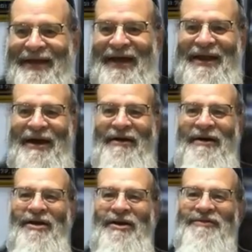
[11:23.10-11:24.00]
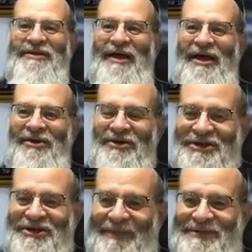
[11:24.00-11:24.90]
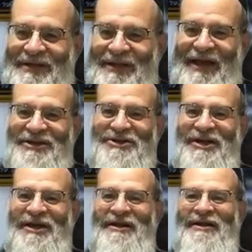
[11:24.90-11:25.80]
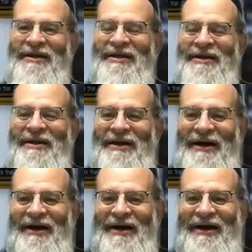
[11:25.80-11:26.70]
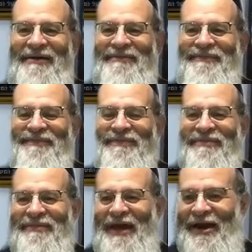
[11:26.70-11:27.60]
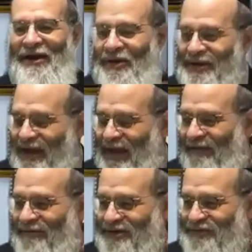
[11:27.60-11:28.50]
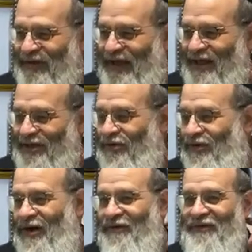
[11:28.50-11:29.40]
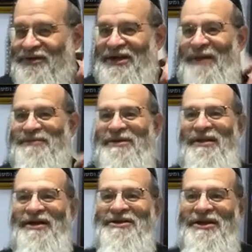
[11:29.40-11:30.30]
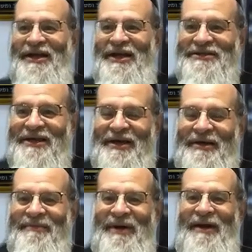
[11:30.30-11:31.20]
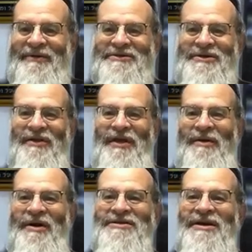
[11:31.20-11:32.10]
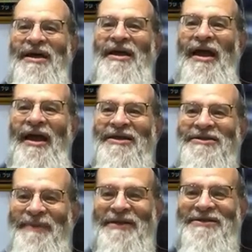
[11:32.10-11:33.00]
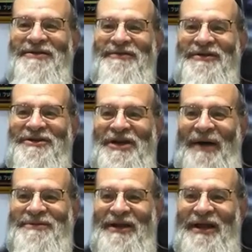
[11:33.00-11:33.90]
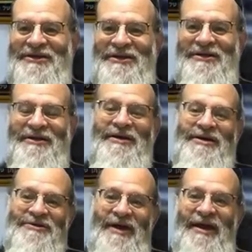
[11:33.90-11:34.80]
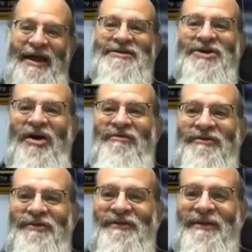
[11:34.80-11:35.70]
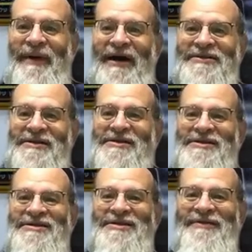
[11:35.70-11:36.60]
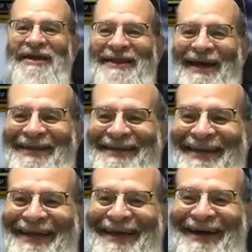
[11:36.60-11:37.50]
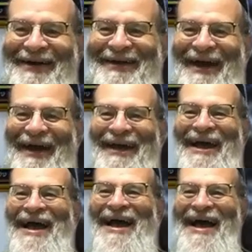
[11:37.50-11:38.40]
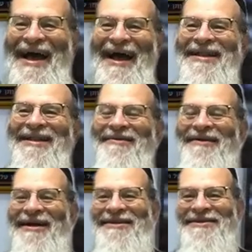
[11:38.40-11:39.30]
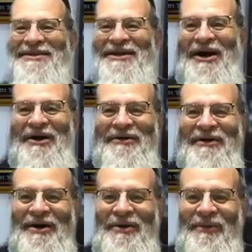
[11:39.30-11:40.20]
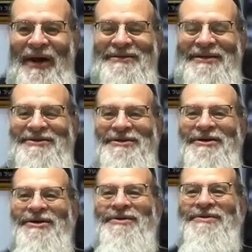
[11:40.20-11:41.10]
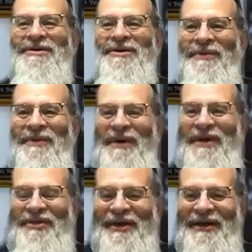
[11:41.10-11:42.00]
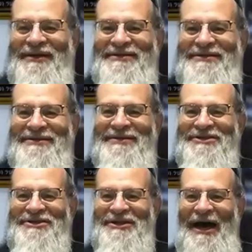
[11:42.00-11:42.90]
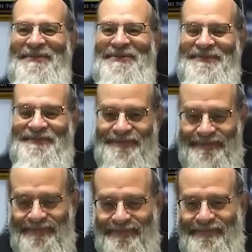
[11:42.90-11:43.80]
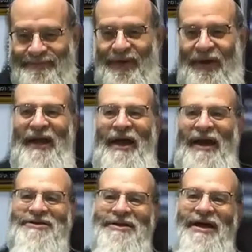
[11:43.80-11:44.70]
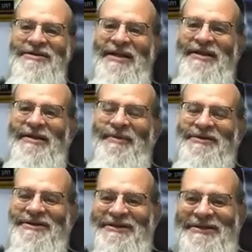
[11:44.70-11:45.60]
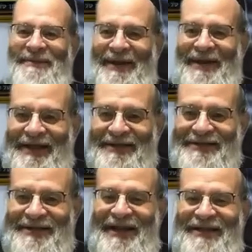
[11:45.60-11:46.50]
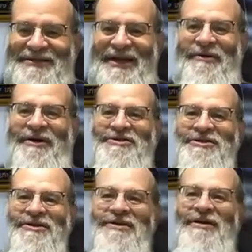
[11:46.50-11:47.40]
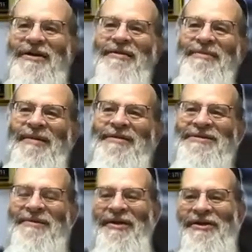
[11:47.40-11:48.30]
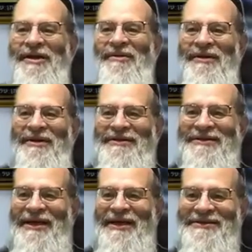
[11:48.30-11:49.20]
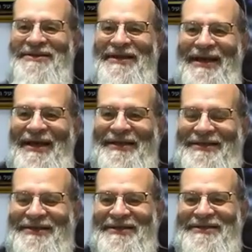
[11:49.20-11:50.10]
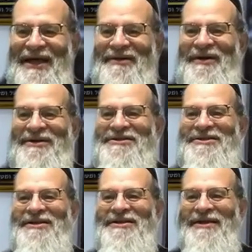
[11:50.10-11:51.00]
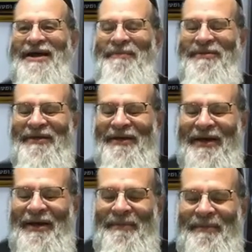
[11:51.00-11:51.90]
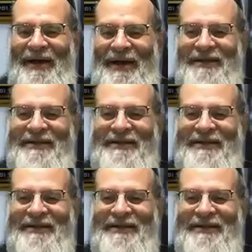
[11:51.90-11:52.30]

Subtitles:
Now, I don't have to tell you, a schnapps collection, I don't know what the average value of a schnapps collection is, but I was told that it was an expensive schnapps collection. So I guess it's over $50. Let's just leave it at that. Okay? And he wanted to know what to do with his schnapps. I sent the person to somebody else. I didn't answer that question. Maybe some other year we'll discuss that question in depth. But